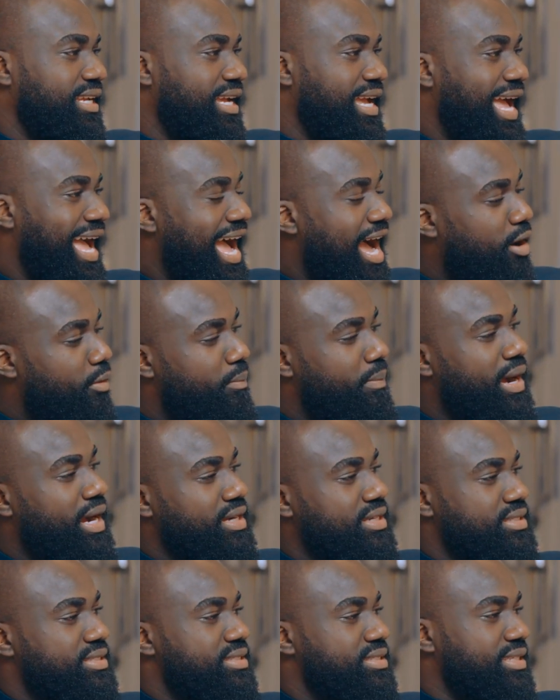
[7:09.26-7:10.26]
how
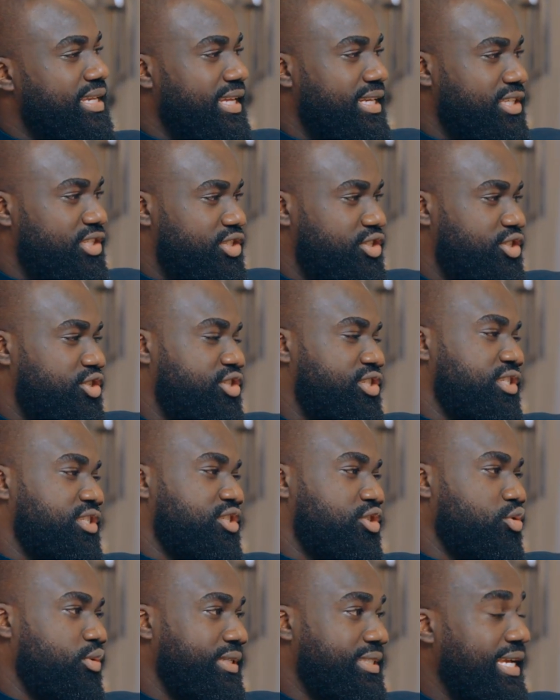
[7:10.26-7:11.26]
banks and
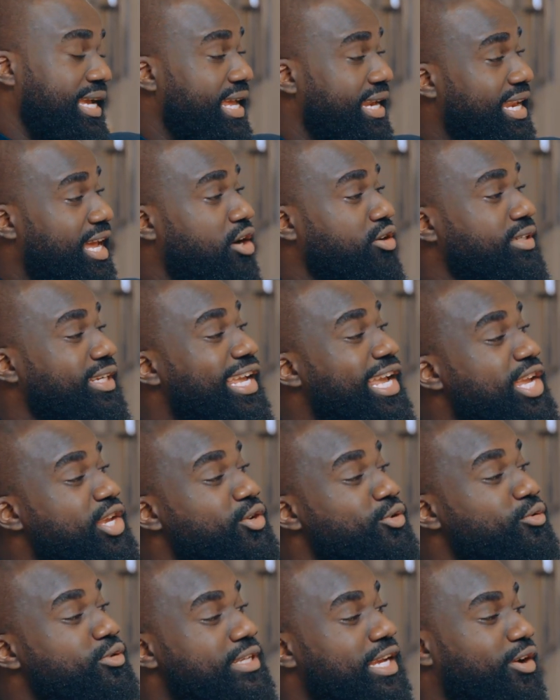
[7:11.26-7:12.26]
institutions do it. And now they
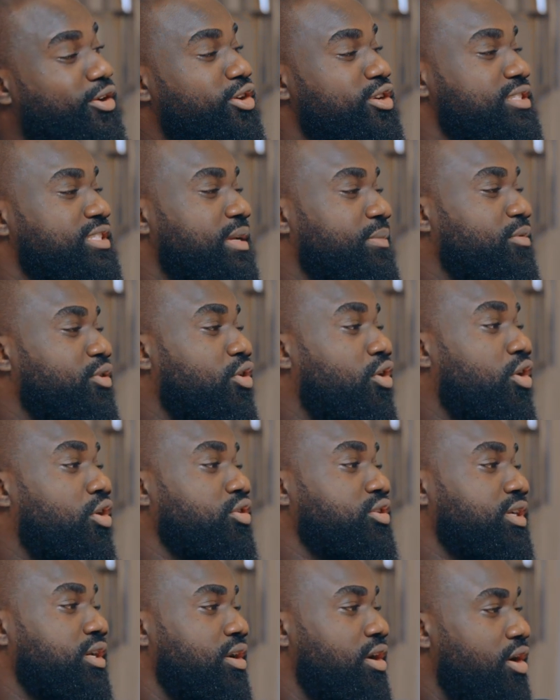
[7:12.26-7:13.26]
use a concept
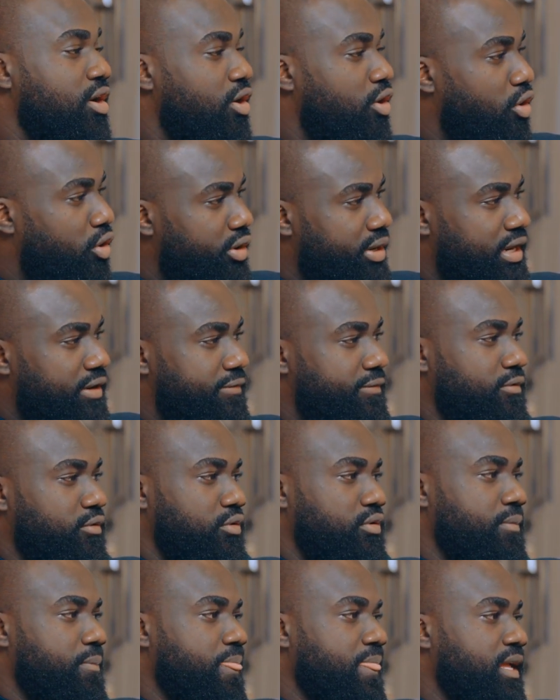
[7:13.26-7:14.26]
called order flow.